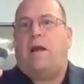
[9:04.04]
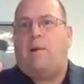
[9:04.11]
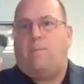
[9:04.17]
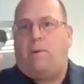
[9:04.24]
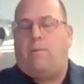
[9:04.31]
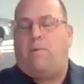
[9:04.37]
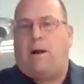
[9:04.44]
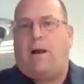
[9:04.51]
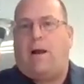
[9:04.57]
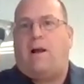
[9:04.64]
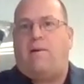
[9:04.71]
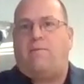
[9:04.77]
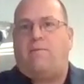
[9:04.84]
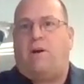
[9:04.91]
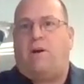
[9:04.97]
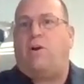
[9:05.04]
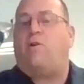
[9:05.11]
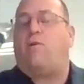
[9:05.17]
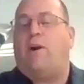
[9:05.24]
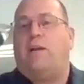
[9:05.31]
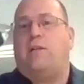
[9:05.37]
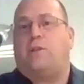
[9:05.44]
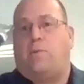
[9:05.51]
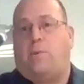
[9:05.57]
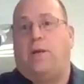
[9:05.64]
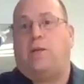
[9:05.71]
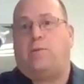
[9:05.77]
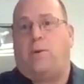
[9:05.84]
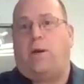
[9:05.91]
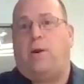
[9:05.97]
and we will have a great
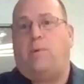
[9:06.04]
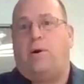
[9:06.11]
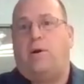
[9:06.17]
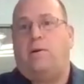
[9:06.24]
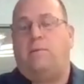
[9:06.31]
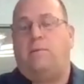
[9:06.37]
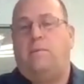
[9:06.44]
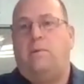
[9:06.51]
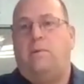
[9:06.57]
2021.